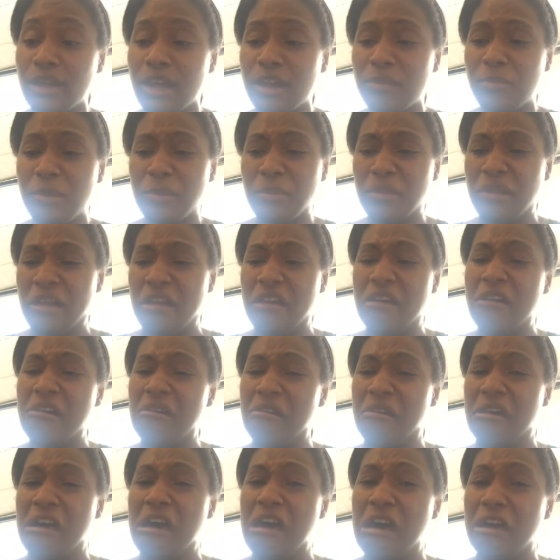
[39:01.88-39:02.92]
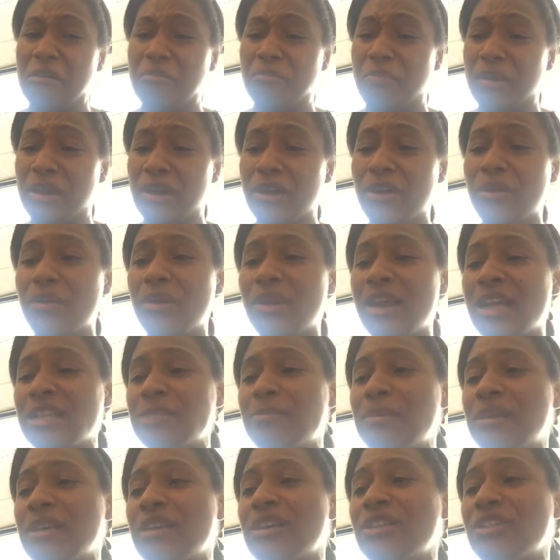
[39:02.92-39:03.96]
a lot of people are like, oh God, beer. Well,
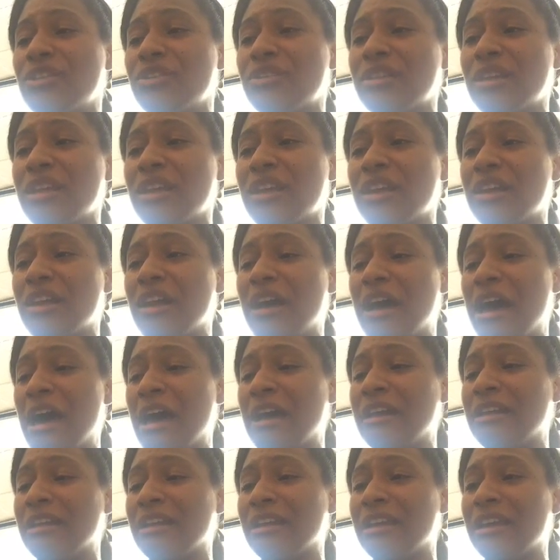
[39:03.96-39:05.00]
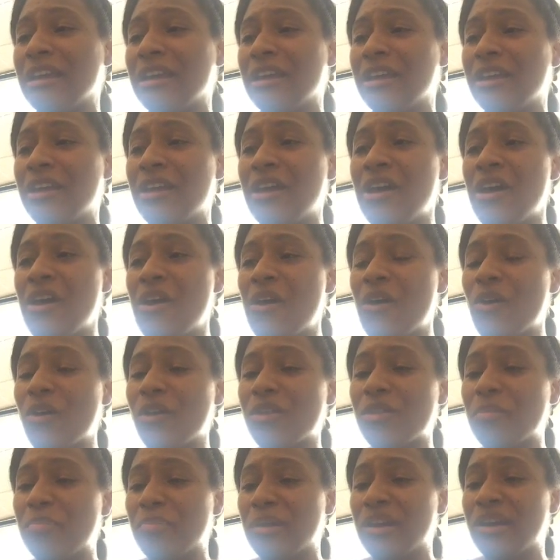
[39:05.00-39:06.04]
that's because you're thinking of Heineken
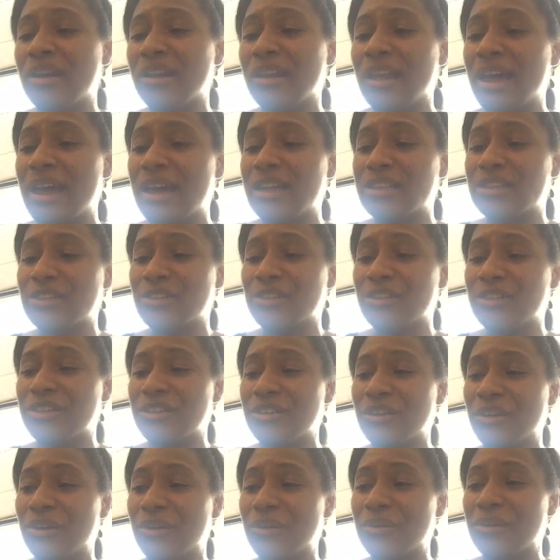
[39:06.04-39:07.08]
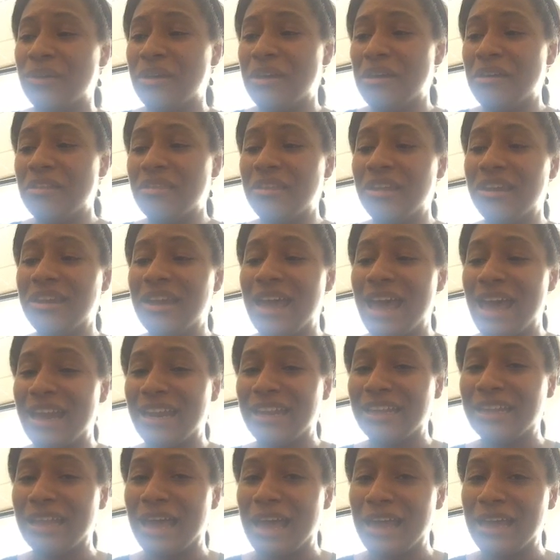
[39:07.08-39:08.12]
or the Bud Lights or, you know, the
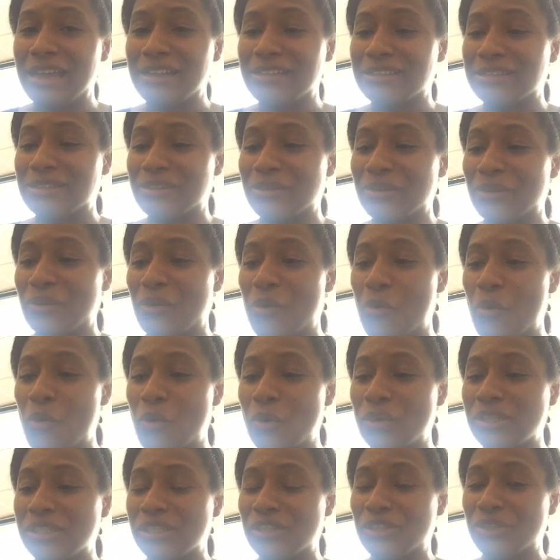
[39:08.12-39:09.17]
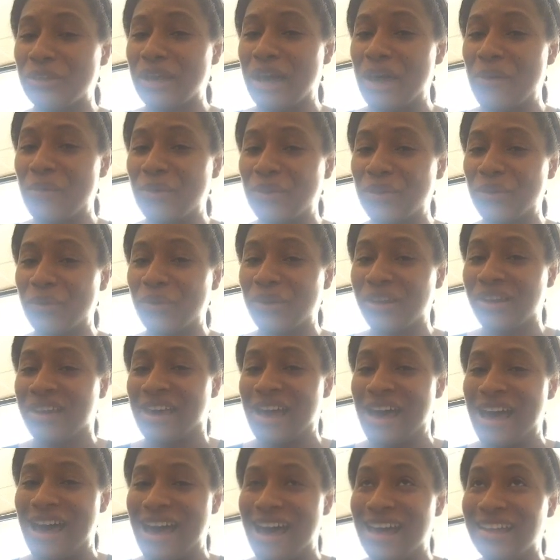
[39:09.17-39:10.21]
Natty Lights or the Coors that you got when you were in
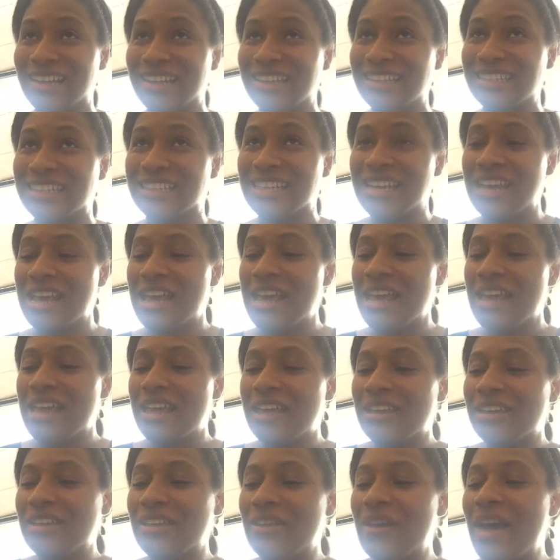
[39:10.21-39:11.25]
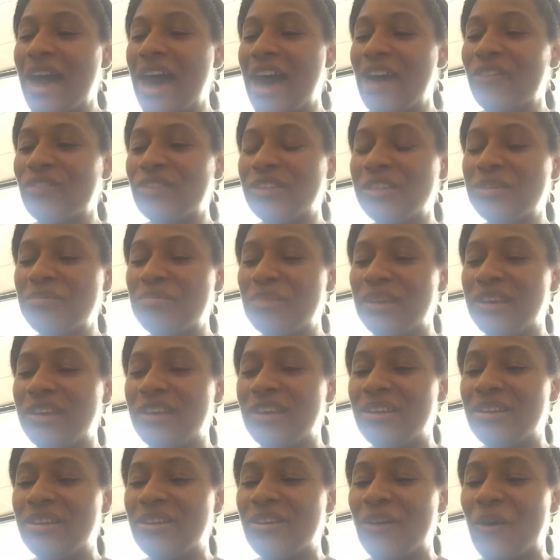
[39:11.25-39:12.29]
college you have to
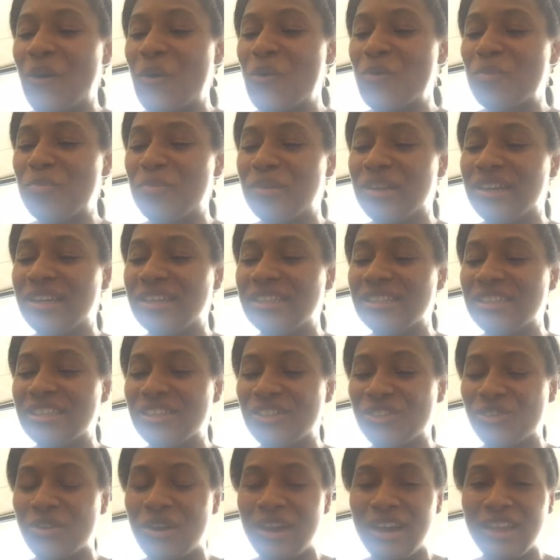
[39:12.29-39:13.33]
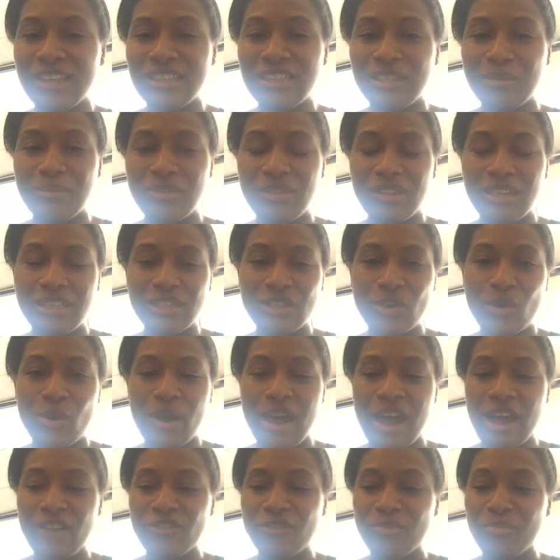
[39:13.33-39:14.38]
be open to trying some of these
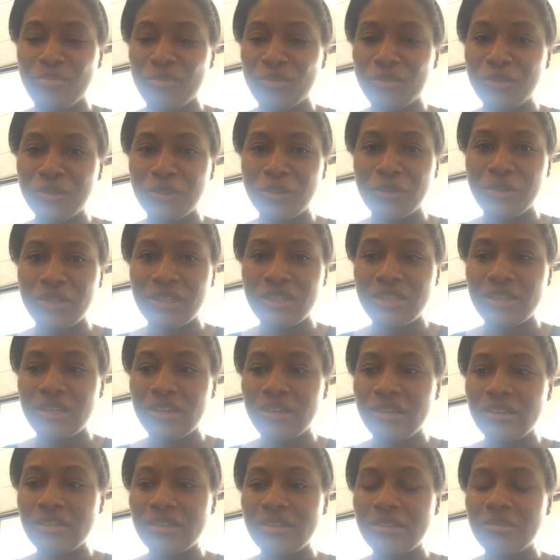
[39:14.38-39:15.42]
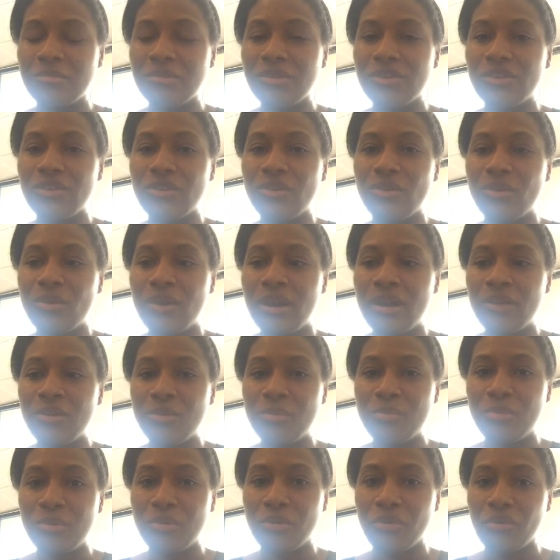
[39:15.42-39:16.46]
craft breweries. There are some
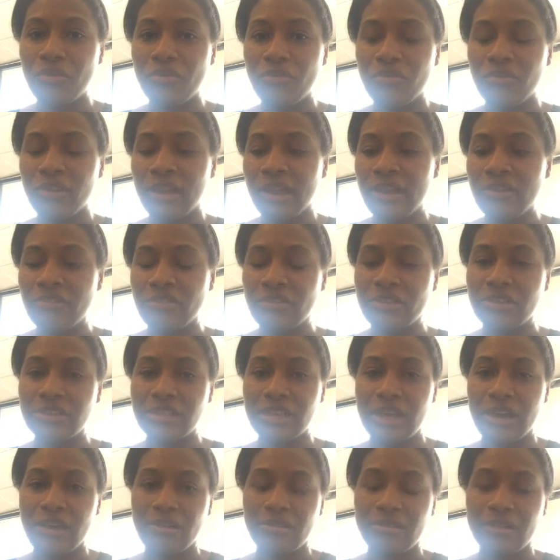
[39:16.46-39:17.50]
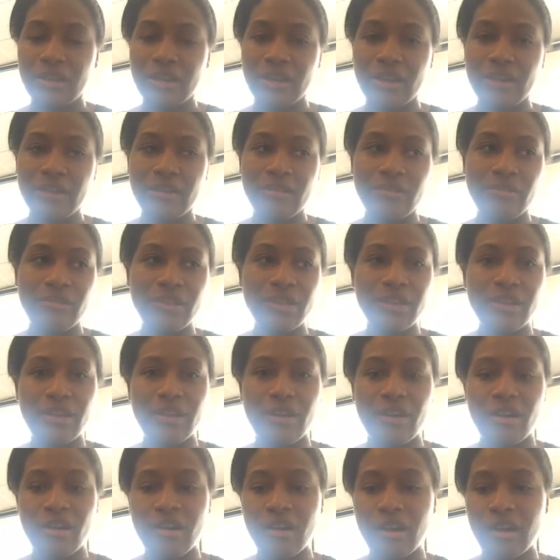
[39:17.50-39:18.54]
incredible flavors out there. it
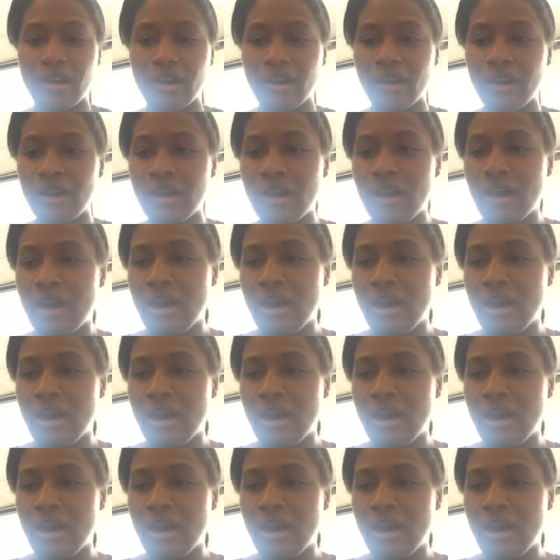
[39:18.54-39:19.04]
really are.